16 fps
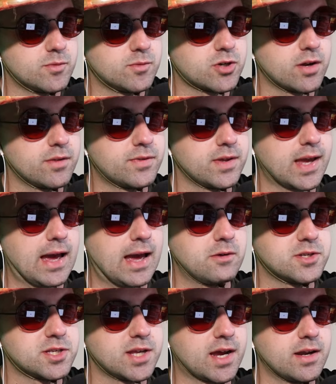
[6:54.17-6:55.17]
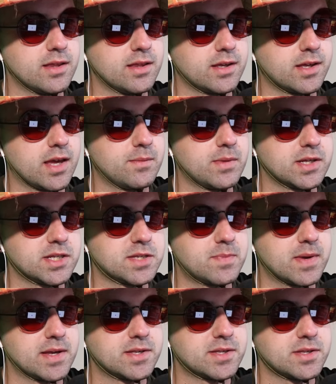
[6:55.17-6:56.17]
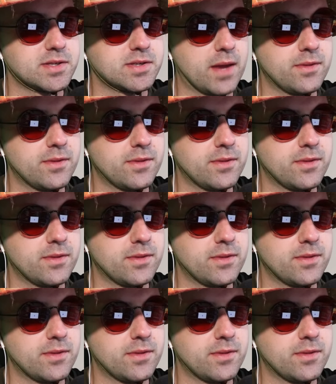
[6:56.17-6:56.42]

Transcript: I'm trying to think outside of the gaming space.